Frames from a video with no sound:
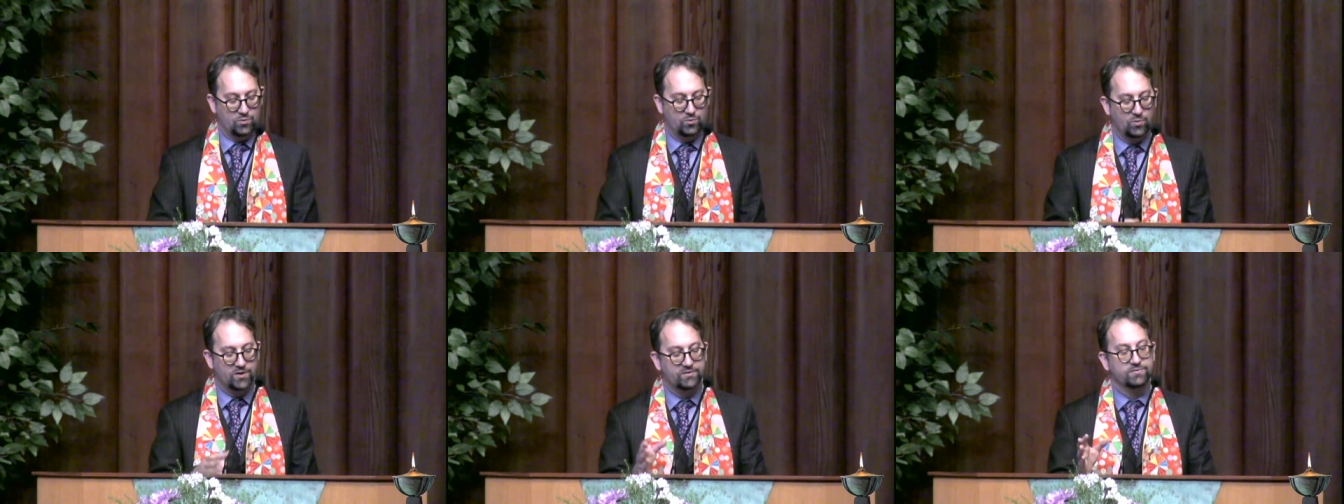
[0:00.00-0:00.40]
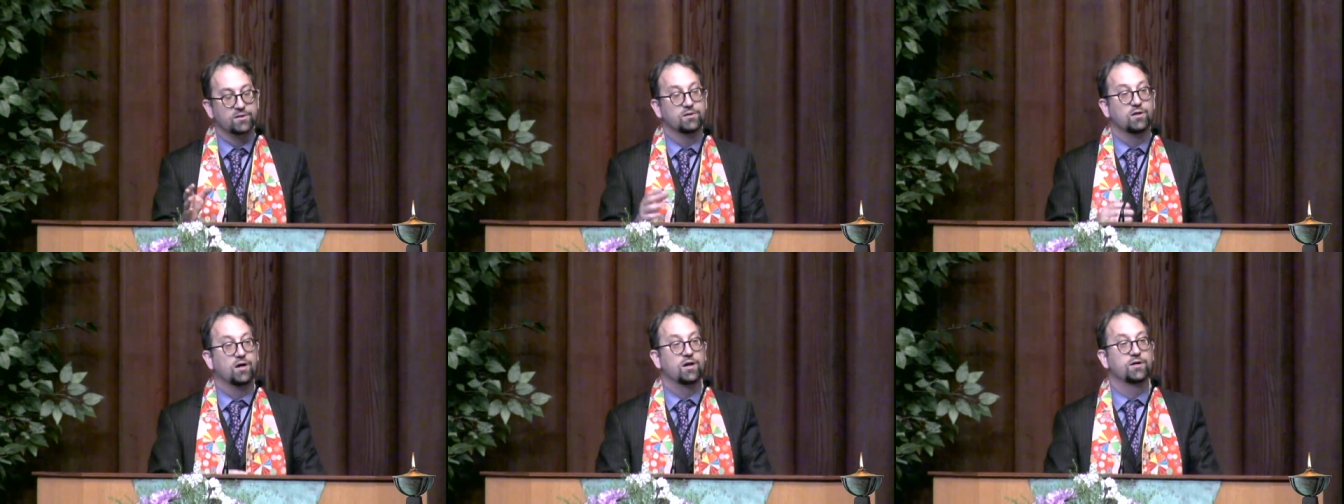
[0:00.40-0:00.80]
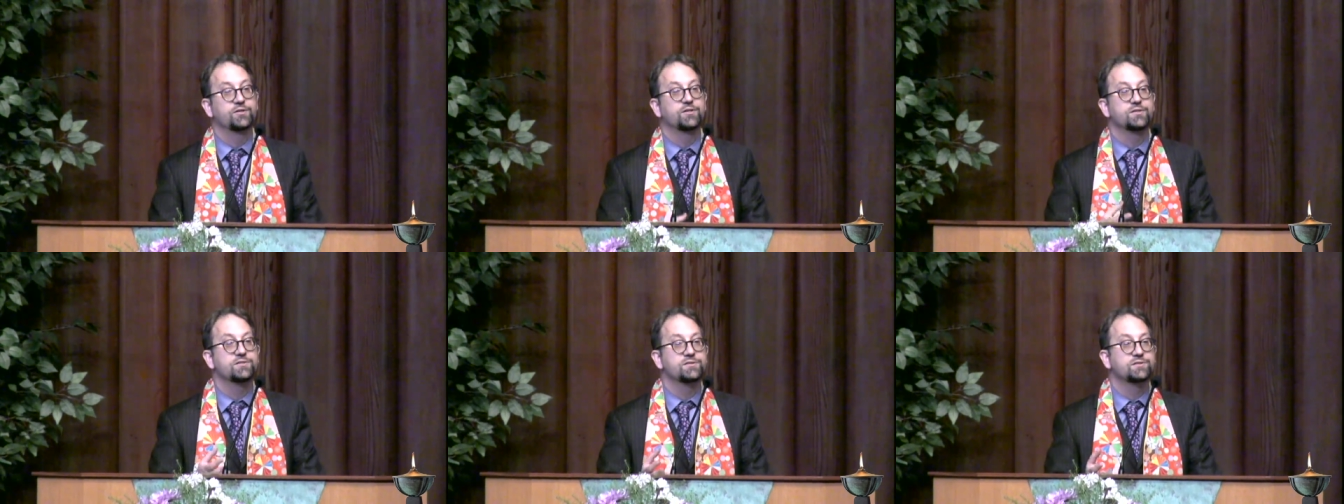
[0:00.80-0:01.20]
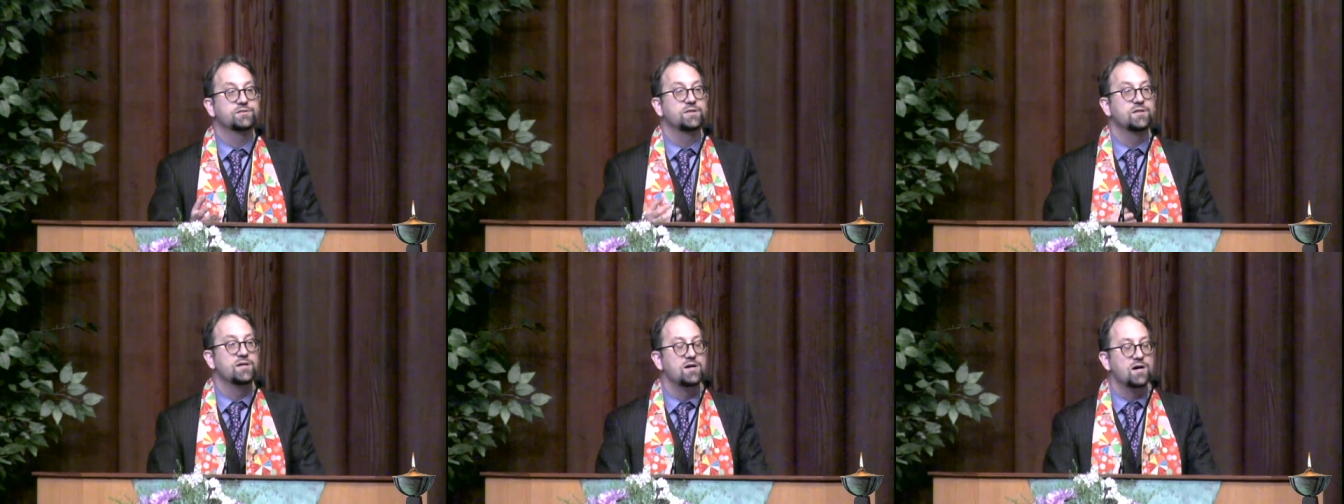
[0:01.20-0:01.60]
one of the largest
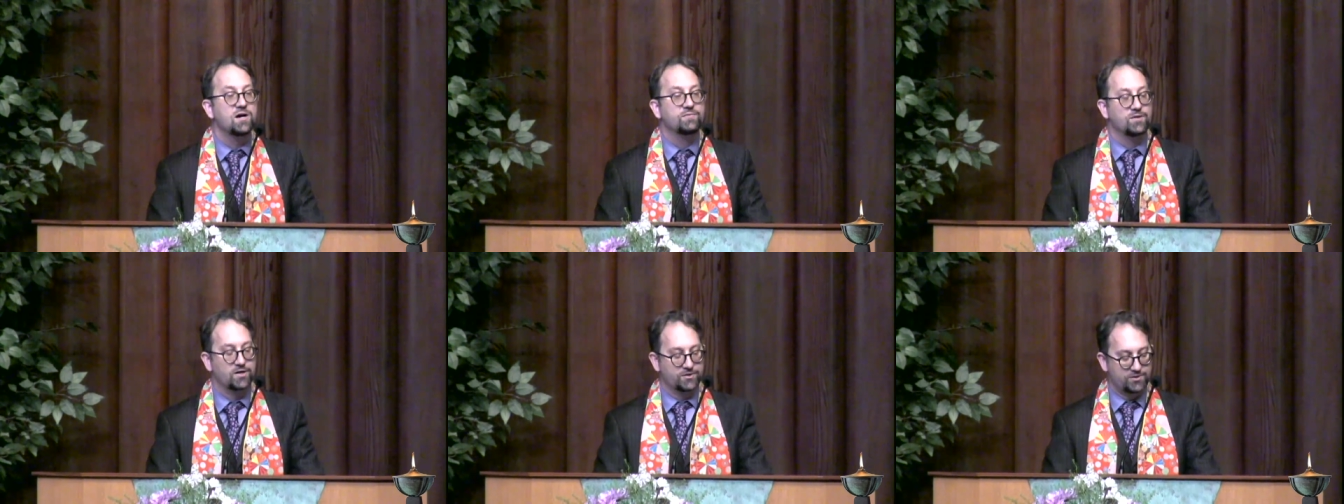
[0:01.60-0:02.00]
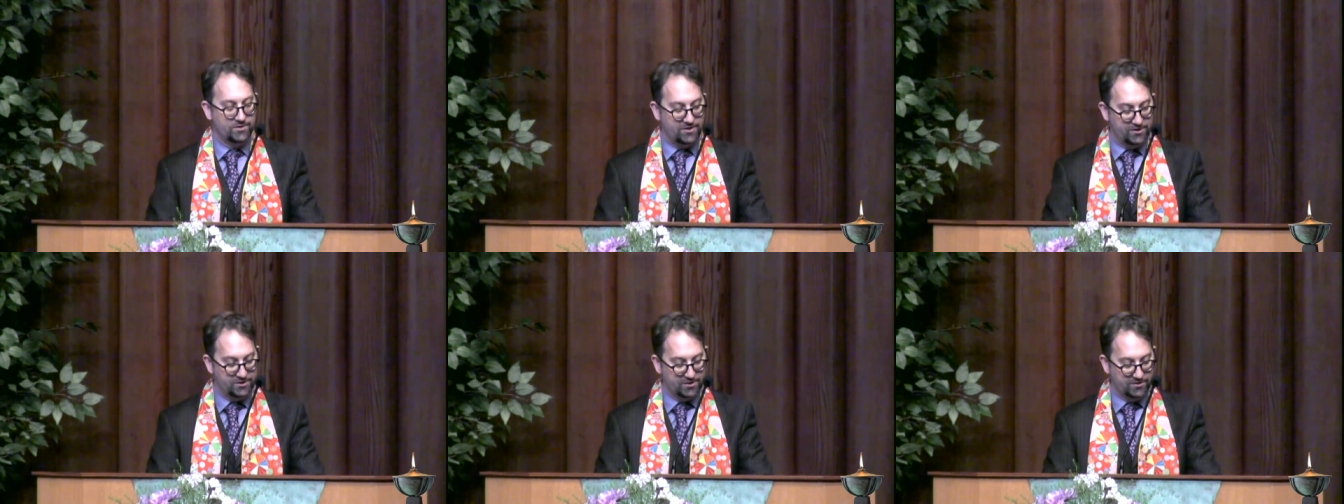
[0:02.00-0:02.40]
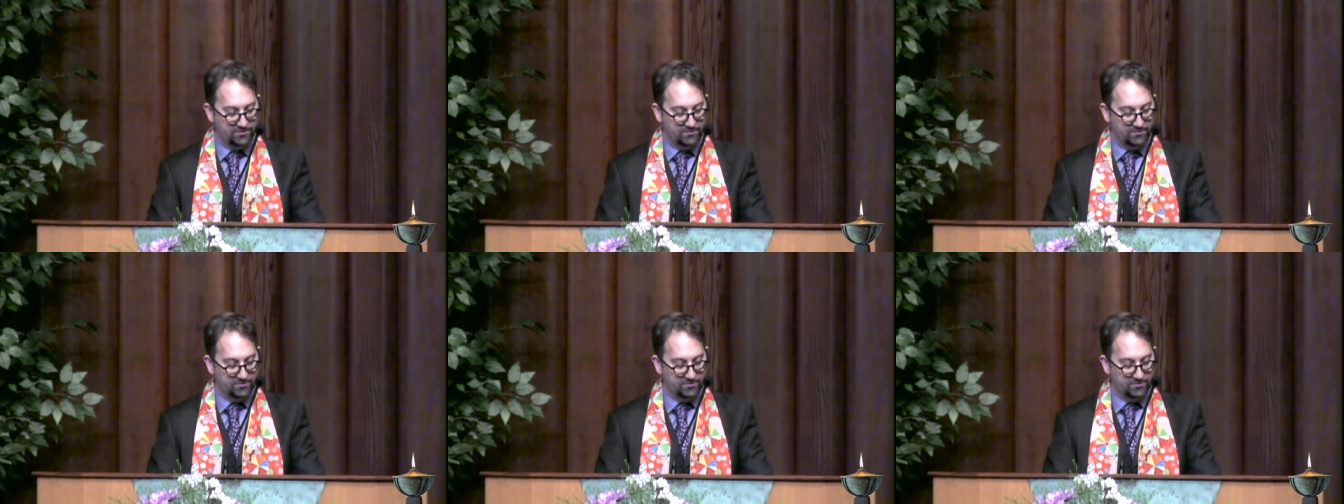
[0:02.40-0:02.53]
of our tradition.